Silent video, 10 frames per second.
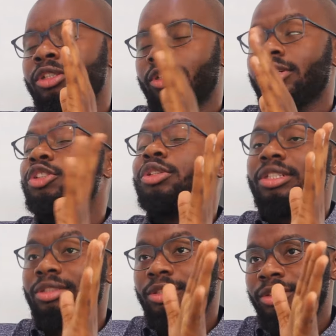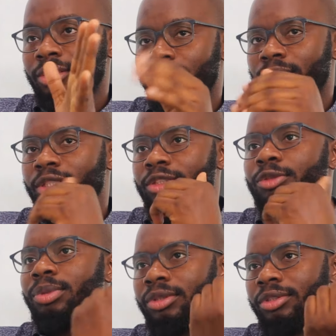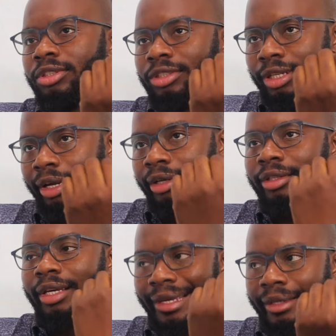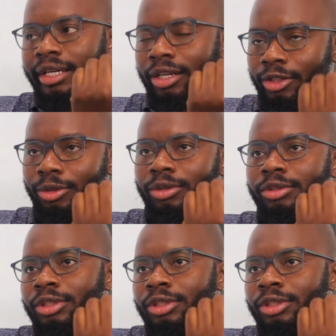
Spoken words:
or UAS systems into building an air cargo